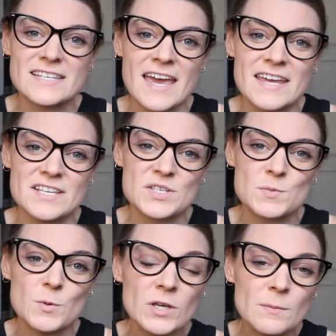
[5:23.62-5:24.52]
a
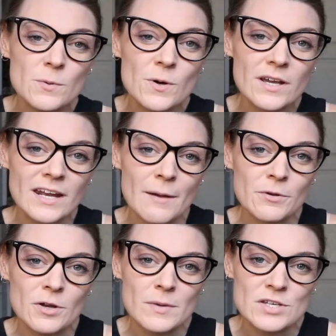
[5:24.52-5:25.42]
spooky book, and I'm
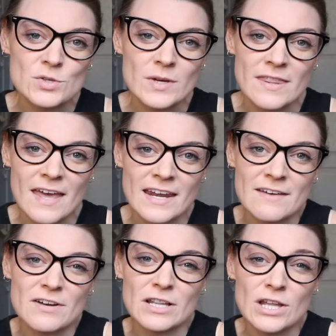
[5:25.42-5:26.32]
going to be doing They
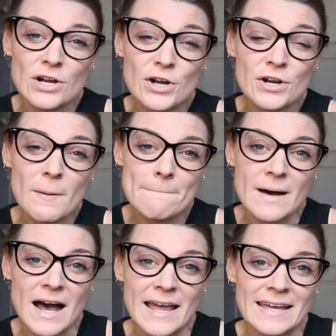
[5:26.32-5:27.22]
Never Learn
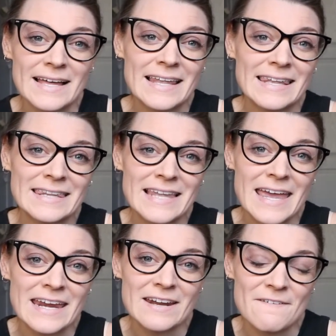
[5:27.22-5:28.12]
by
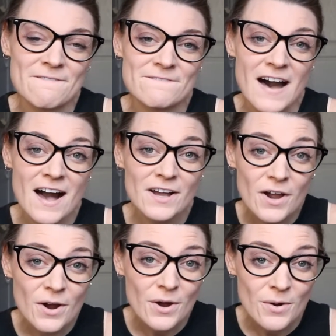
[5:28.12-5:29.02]

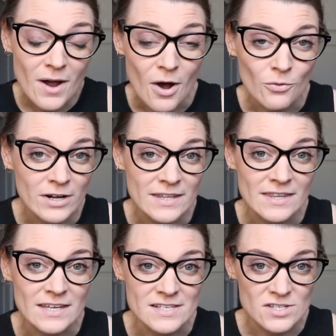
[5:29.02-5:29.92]
Fargo. I'll read
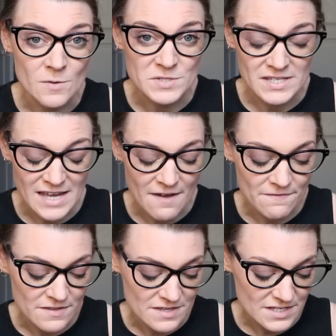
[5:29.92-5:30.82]
the synopsis out
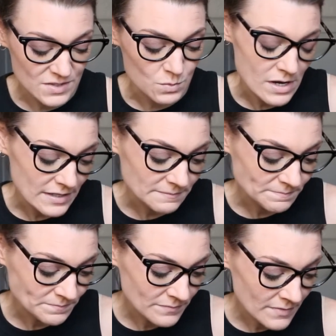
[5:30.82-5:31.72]
for this
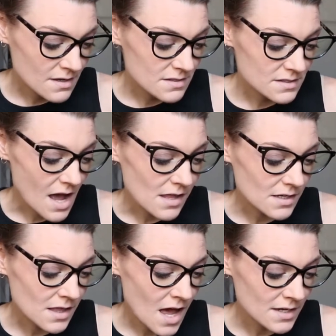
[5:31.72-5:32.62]
one. Scarlett
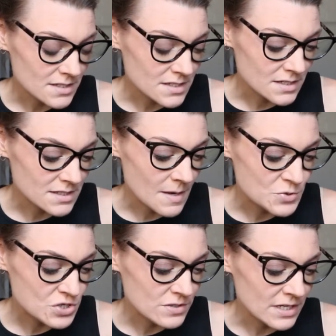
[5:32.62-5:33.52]
Clark is an
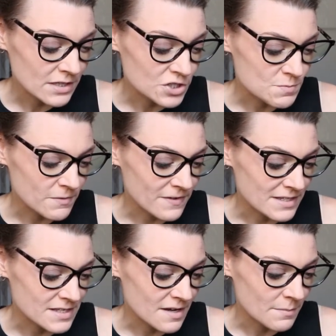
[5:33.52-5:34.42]
exceptional English
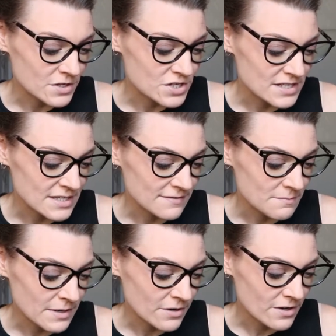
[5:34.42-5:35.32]
professor, but she's even
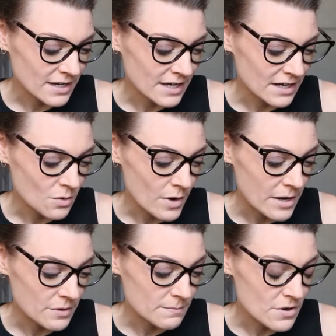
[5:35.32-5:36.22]
better at getting away
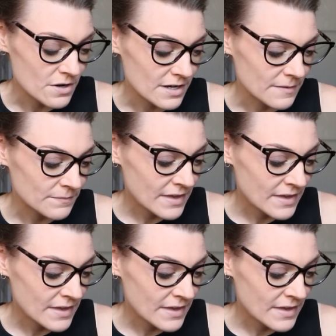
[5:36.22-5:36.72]
with murder.